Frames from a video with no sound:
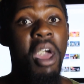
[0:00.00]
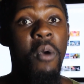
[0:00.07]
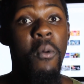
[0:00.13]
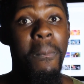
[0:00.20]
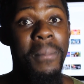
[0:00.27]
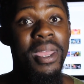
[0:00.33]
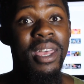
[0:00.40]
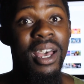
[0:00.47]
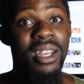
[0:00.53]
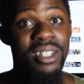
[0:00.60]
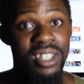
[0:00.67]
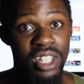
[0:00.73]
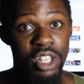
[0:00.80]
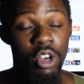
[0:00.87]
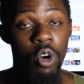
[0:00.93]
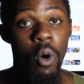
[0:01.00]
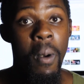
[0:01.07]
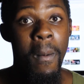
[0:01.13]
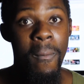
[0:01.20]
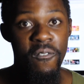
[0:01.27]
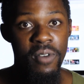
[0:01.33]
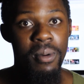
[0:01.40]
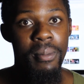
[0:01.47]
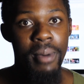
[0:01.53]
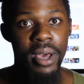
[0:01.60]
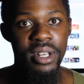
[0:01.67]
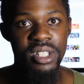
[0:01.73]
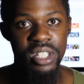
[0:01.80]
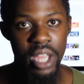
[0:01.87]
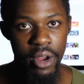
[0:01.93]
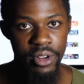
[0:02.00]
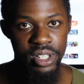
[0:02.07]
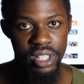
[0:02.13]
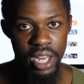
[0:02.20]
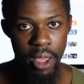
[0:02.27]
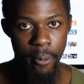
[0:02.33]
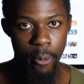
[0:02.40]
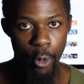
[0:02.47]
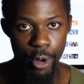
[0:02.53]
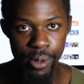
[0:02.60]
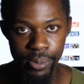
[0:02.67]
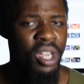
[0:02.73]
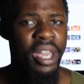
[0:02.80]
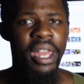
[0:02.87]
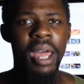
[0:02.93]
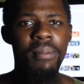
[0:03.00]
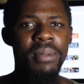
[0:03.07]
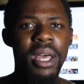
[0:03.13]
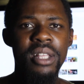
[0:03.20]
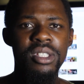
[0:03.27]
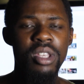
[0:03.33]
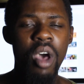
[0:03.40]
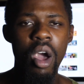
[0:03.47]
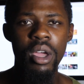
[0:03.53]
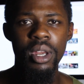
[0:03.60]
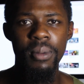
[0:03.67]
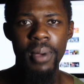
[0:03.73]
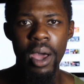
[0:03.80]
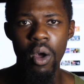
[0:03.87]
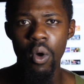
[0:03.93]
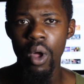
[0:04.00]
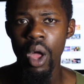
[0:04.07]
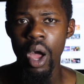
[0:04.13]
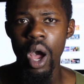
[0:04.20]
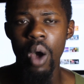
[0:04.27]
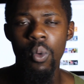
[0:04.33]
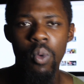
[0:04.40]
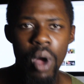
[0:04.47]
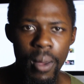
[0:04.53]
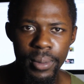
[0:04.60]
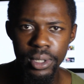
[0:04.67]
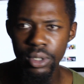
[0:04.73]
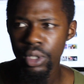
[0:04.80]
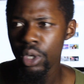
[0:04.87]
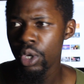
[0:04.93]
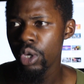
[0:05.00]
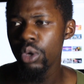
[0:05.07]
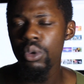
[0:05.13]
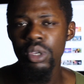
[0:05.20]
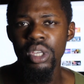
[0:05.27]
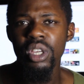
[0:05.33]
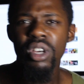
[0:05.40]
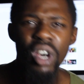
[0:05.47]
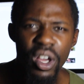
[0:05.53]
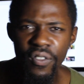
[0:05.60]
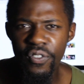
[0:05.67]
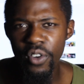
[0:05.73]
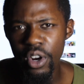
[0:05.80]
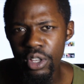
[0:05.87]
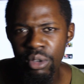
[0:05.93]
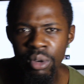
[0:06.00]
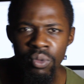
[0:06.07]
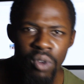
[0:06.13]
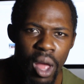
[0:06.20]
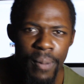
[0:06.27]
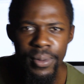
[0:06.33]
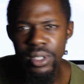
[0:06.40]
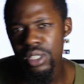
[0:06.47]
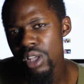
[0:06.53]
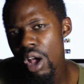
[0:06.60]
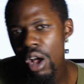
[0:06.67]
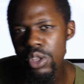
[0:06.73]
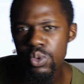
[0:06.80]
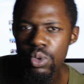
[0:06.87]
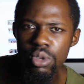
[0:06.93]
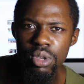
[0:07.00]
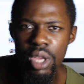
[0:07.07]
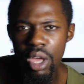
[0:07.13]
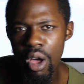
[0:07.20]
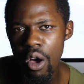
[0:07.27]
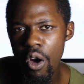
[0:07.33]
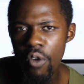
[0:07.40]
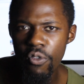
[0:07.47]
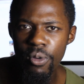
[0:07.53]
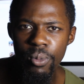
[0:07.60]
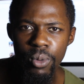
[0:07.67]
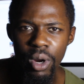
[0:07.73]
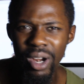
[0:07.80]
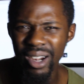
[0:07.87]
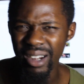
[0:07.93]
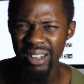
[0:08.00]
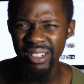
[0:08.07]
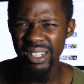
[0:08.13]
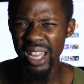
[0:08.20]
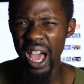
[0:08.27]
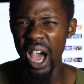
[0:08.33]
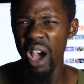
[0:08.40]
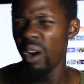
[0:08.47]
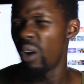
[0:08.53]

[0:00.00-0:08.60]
that would be ideal from a monetary standpoint. And I'm not talking about a woman who can cook for you and rub your toes when you get home from work. No,